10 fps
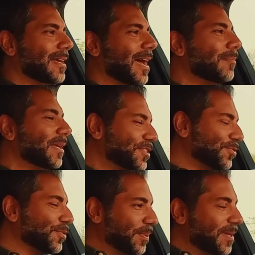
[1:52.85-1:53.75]
I mean,
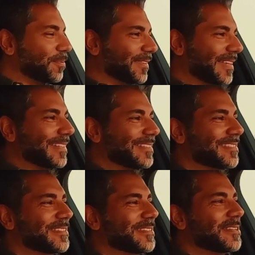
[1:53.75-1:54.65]
sure, people did,
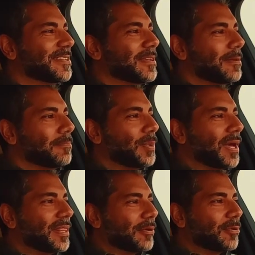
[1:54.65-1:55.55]

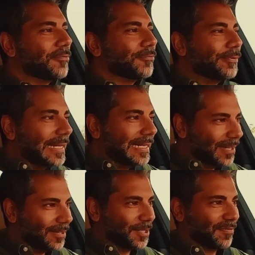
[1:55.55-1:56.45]
but they were really
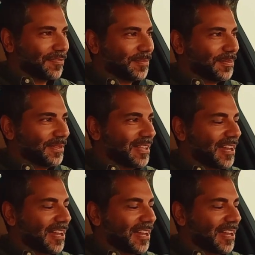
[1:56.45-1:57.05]
uncomfortable.